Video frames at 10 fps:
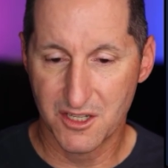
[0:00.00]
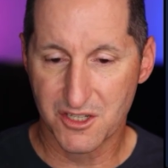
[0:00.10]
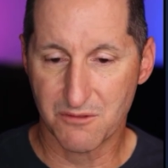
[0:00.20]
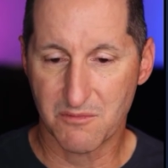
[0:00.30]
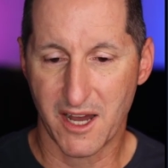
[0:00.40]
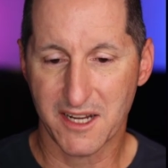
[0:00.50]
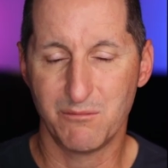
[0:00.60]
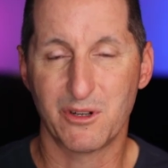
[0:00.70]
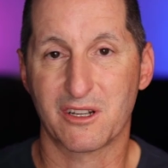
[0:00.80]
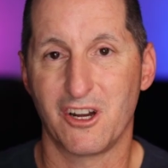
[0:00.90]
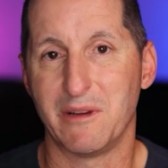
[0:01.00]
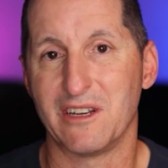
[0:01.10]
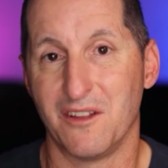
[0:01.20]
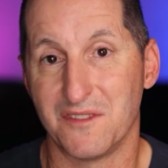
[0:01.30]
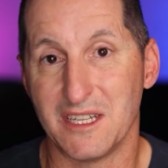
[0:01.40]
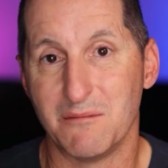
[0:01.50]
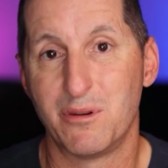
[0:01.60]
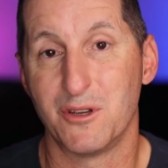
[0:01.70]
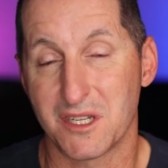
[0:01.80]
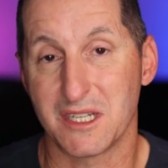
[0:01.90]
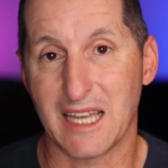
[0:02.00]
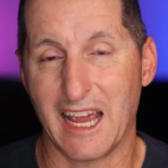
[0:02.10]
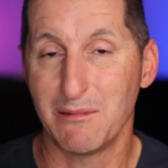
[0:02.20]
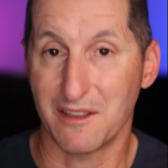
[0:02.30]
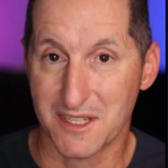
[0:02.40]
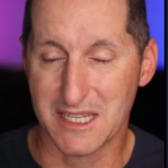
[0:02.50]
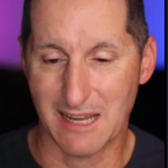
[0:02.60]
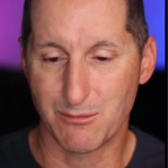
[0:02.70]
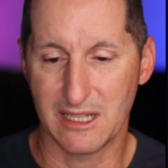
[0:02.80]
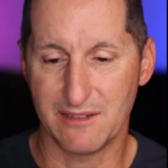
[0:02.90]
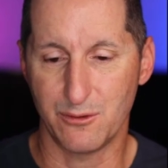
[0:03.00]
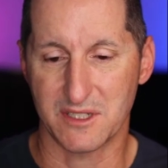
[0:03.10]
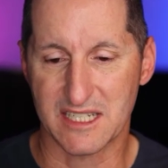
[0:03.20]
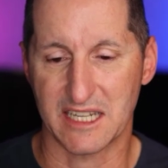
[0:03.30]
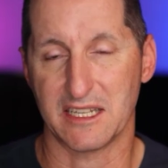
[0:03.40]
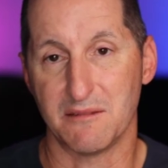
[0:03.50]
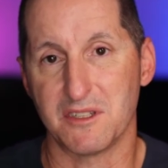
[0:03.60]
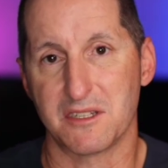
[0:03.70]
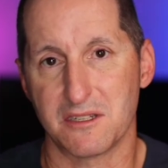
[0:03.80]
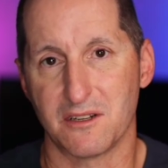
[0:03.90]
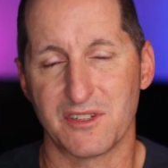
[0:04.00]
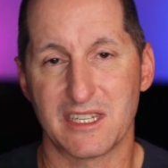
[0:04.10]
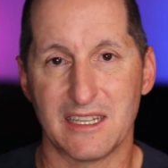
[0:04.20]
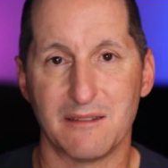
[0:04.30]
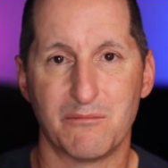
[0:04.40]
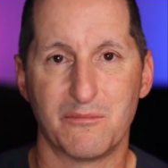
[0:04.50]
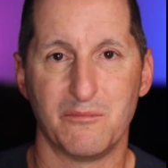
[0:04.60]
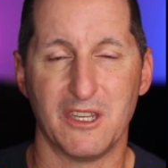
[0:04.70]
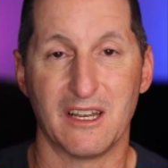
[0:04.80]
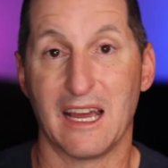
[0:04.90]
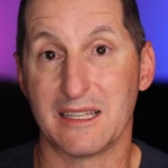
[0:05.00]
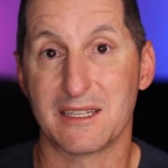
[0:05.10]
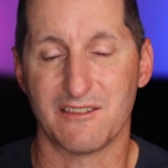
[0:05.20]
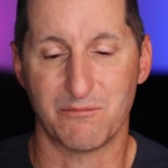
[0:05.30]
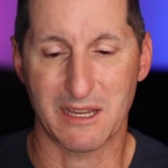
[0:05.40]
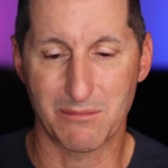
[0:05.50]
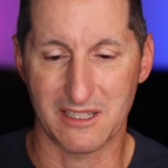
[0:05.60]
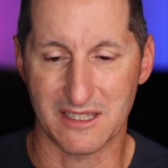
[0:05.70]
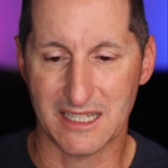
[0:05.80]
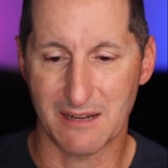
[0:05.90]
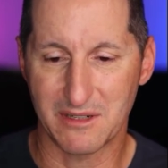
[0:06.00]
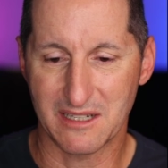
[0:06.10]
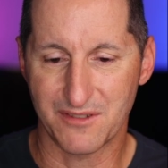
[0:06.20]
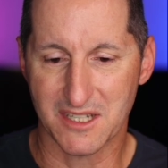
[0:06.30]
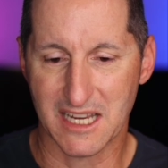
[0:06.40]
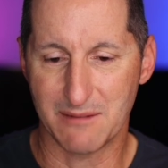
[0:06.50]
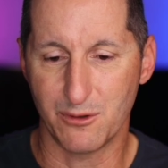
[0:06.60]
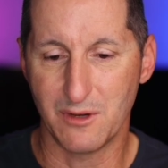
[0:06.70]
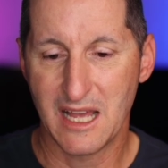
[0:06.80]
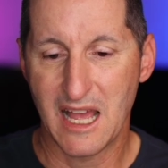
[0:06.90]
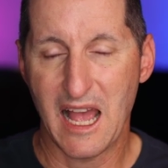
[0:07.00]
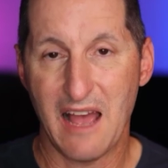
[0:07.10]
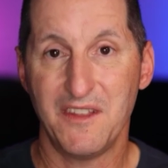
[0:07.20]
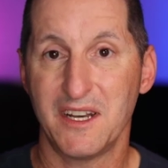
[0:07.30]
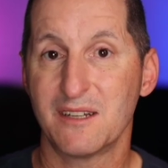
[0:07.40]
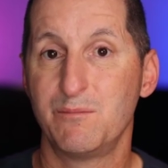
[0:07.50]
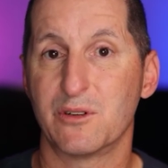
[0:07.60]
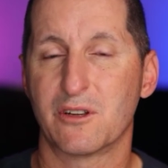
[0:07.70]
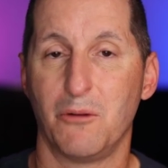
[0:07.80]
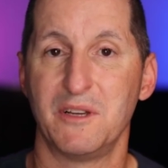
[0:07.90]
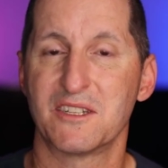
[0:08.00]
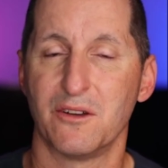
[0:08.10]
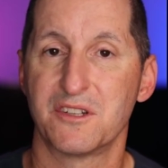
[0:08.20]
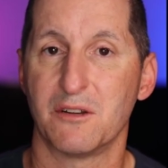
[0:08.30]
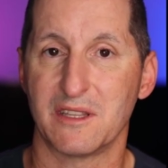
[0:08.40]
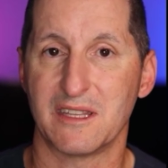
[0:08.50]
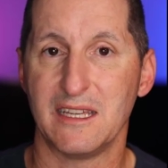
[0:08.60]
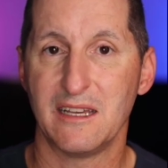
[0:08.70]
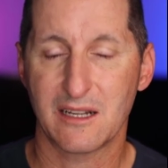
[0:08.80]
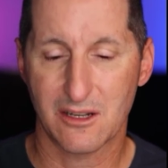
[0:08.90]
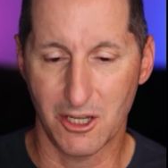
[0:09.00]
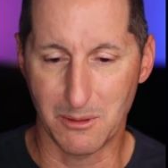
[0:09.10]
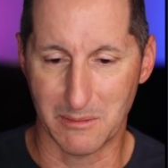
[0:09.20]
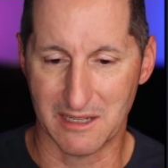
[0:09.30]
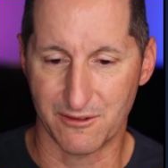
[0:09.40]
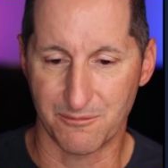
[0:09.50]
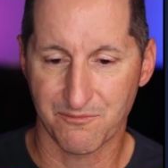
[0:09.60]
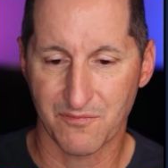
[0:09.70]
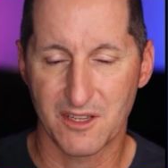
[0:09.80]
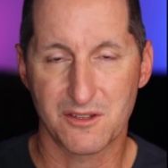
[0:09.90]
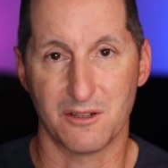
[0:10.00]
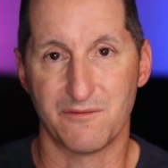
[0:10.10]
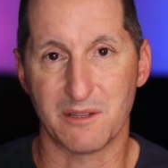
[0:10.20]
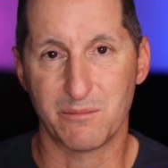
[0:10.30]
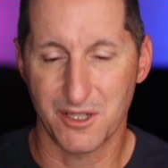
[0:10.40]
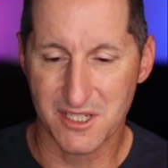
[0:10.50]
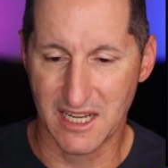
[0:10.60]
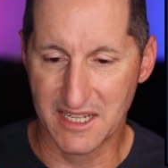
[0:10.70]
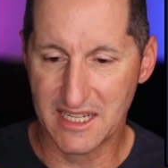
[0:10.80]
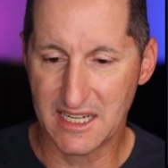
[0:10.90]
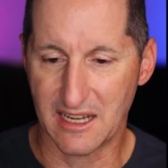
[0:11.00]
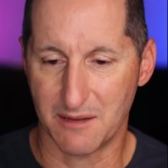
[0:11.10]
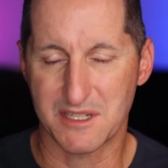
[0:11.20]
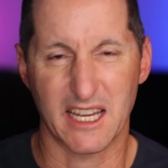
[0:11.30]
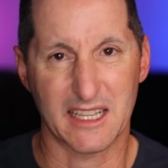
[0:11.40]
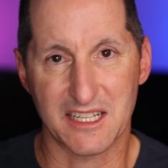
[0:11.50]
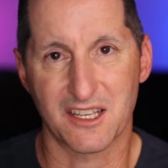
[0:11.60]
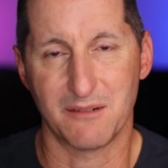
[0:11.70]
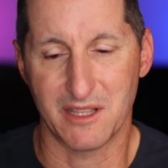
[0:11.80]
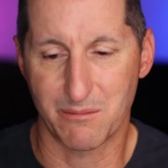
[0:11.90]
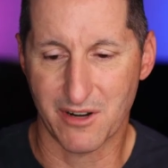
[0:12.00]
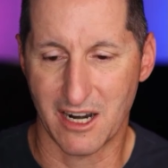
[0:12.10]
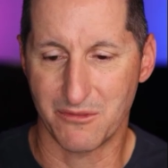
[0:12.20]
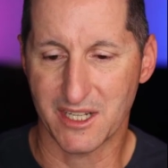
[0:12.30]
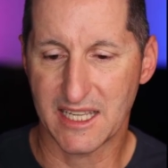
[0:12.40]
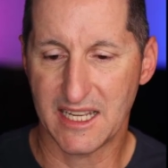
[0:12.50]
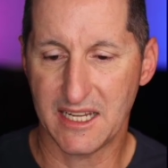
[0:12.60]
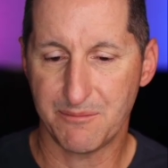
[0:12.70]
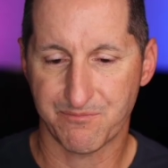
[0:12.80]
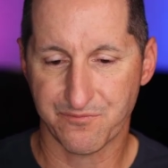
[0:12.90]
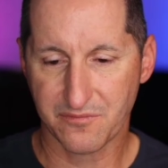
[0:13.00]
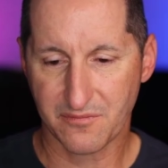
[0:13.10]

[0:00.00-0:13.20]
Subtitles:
So I can put a comment on the person table at the table level. It's saying that this is obviously, you know, a list of people in the company, for example. And then I can put comments also at the column level. So for the person ID, I'm saying that's going to be the primary key.